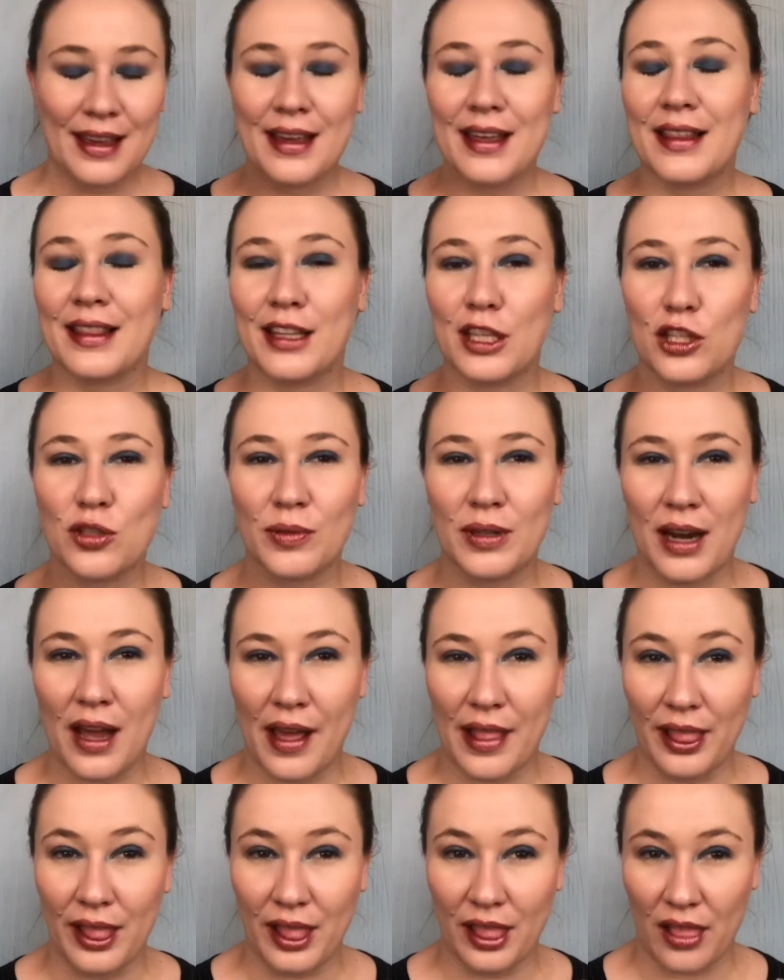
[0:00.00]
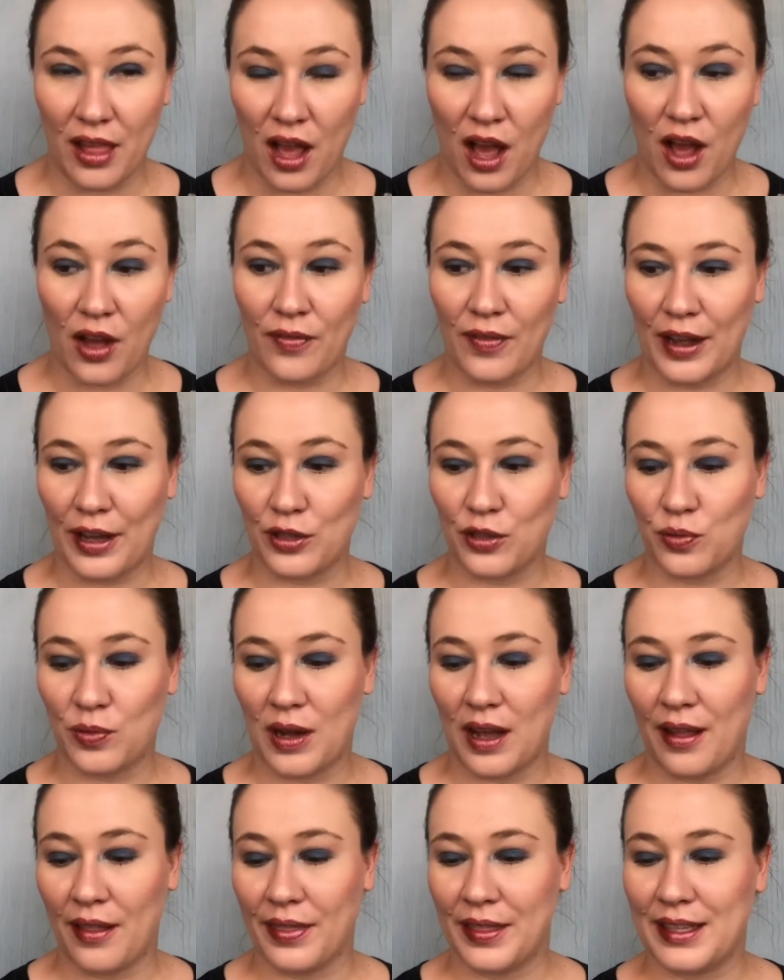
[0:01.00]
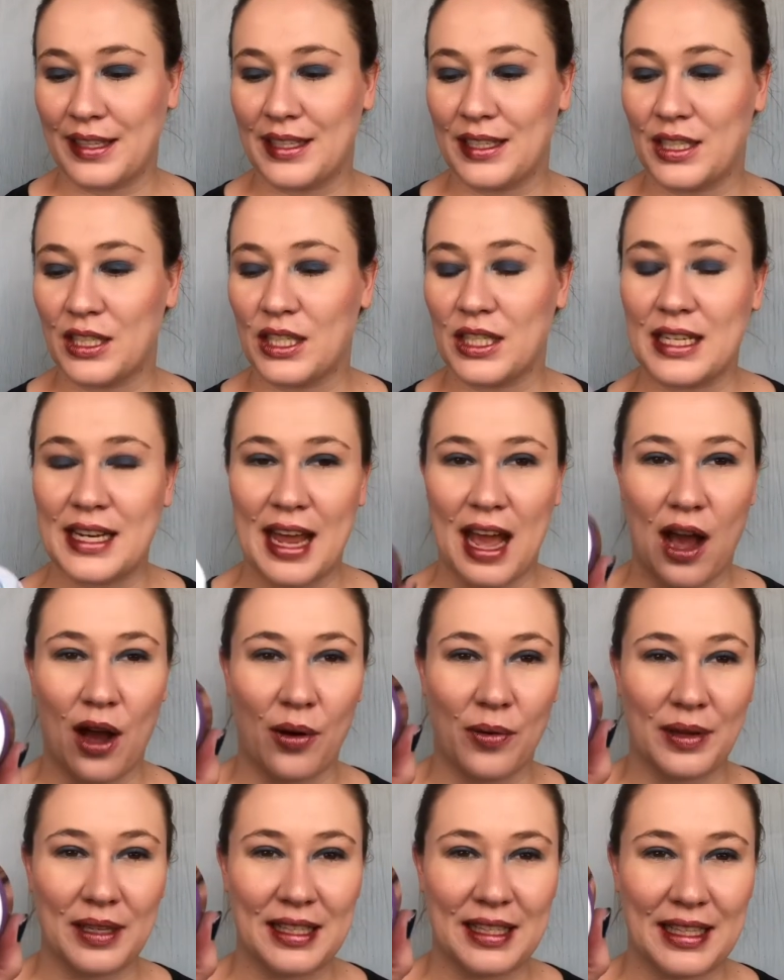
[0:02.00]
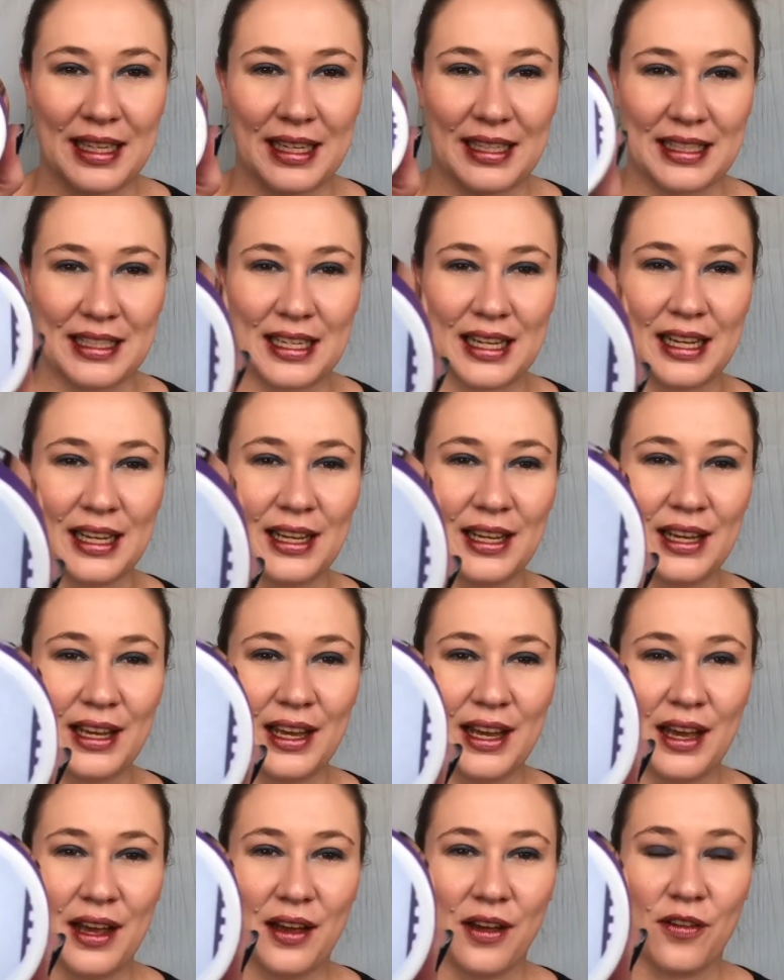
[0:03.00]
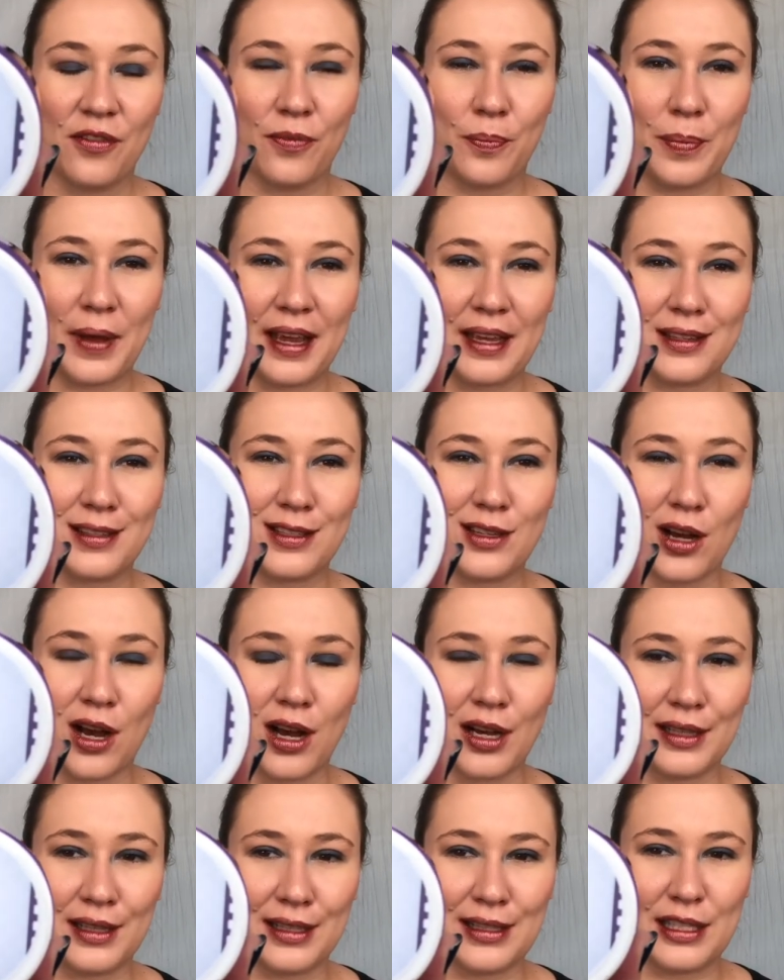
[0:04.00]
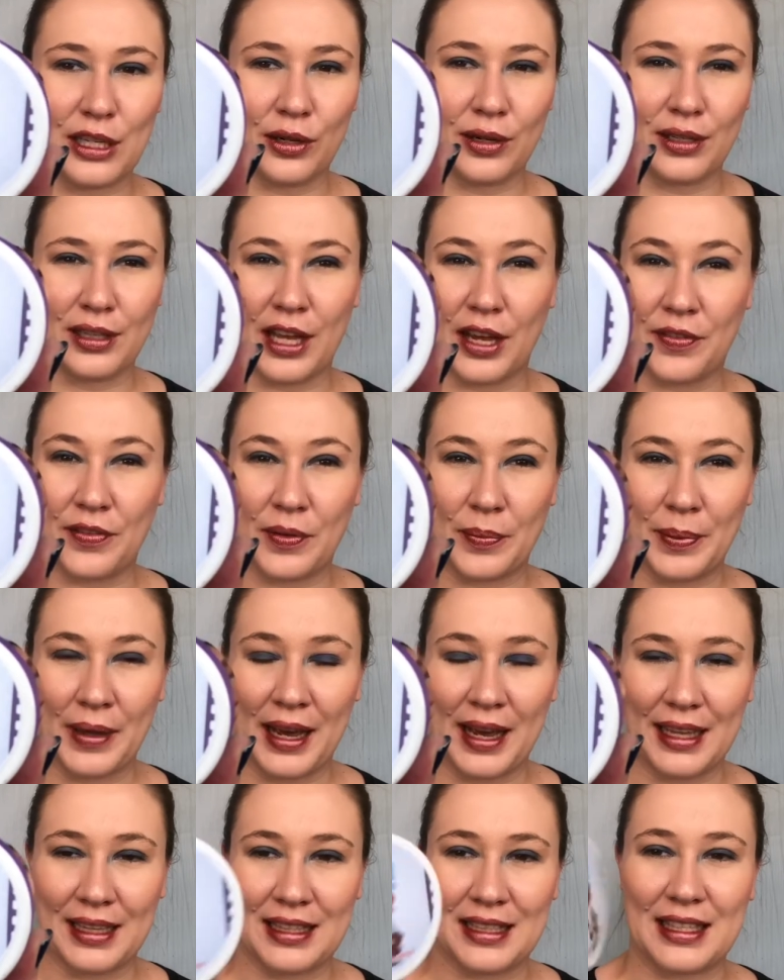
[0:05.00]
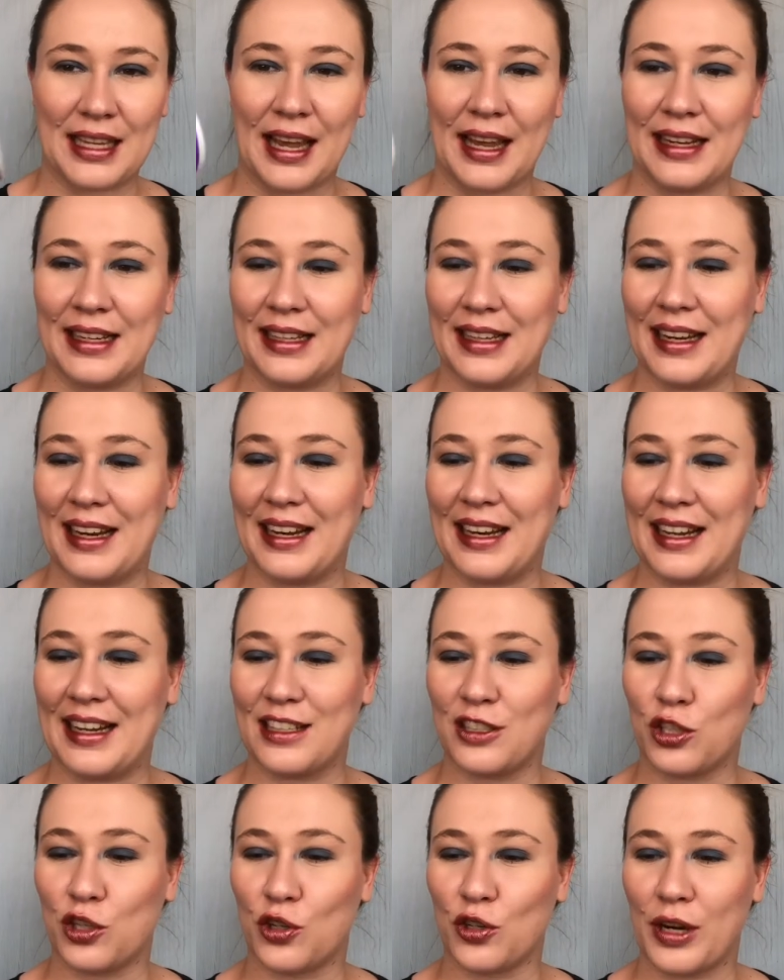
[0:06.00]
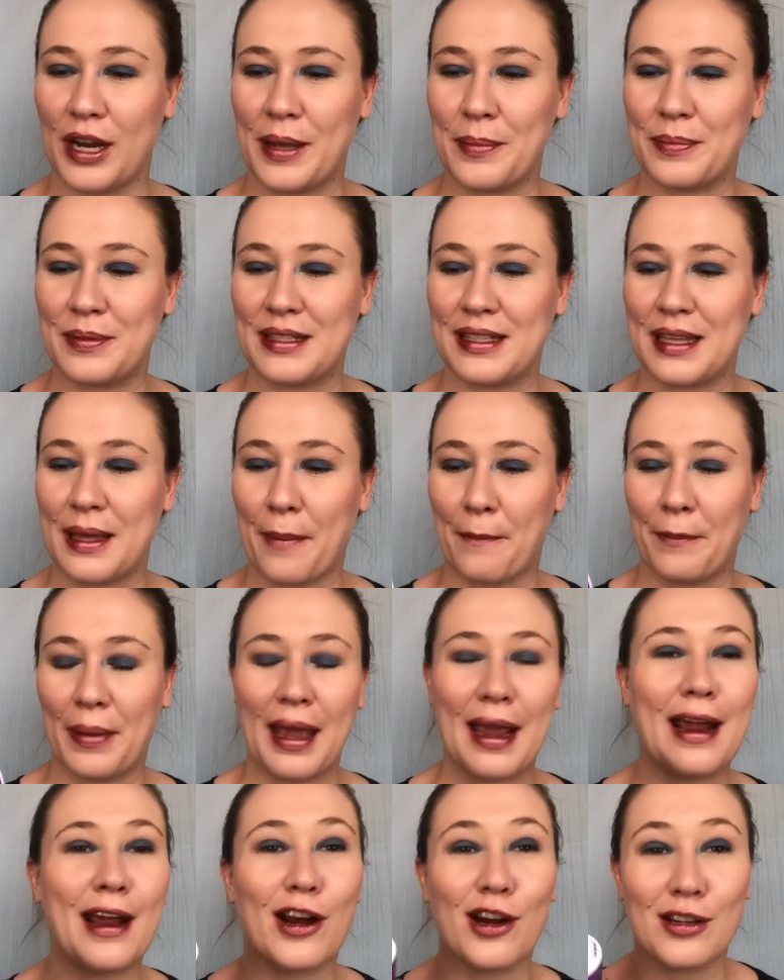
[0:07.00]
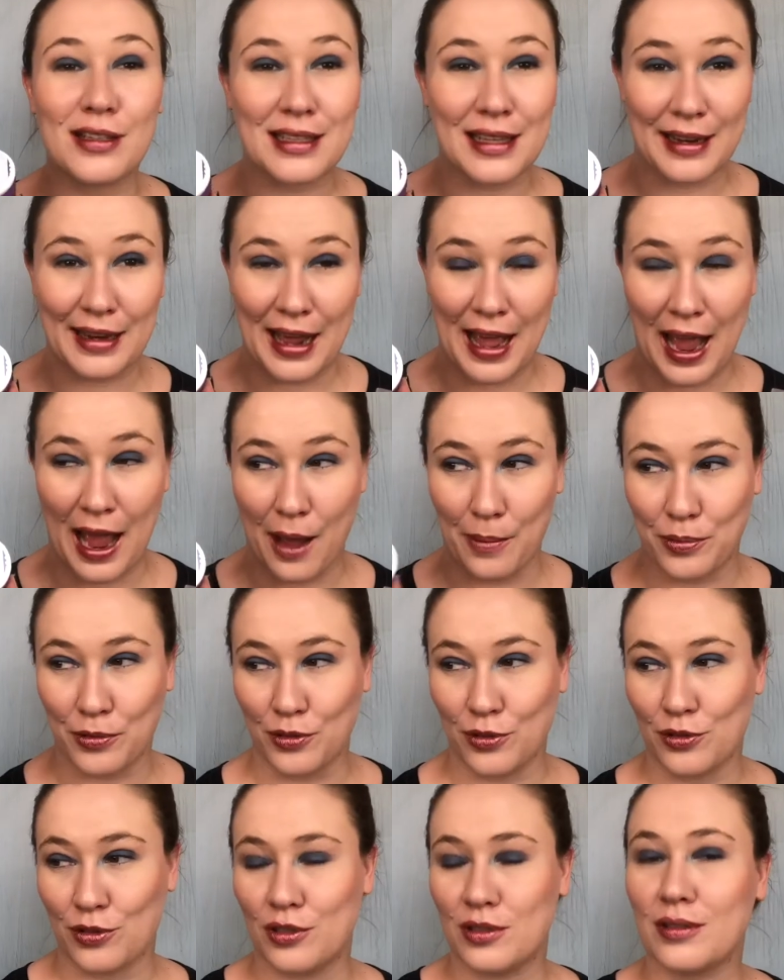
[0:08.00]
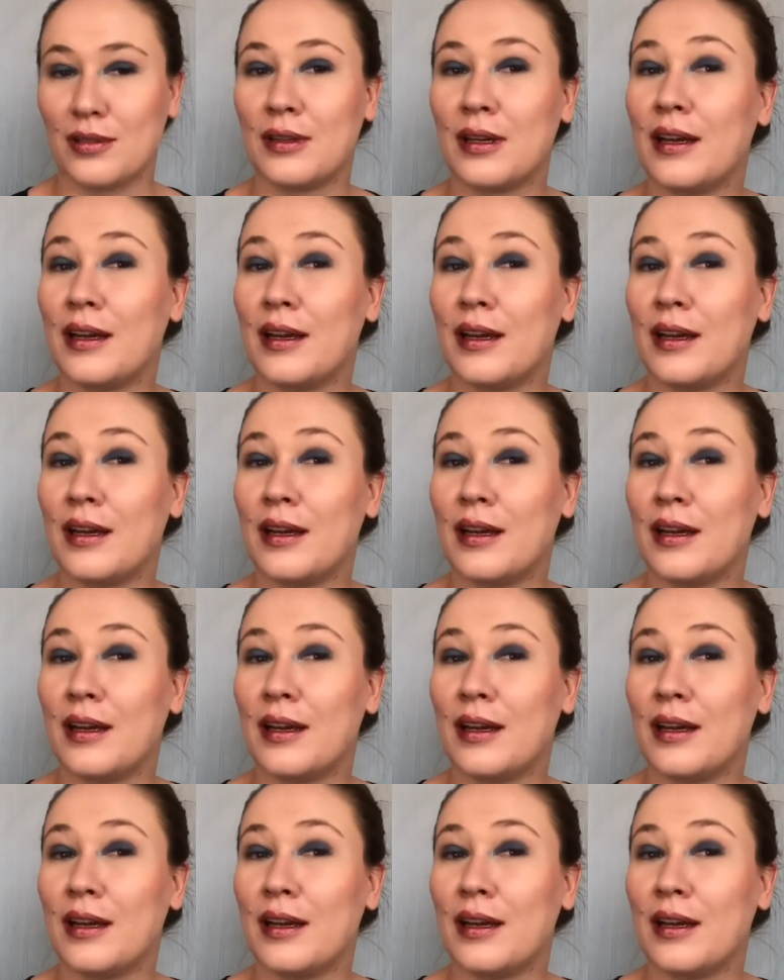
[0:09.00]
This one I love as well. This is now Sit, based on The Secret Life of Pets, and it is grapes, pears, and apples.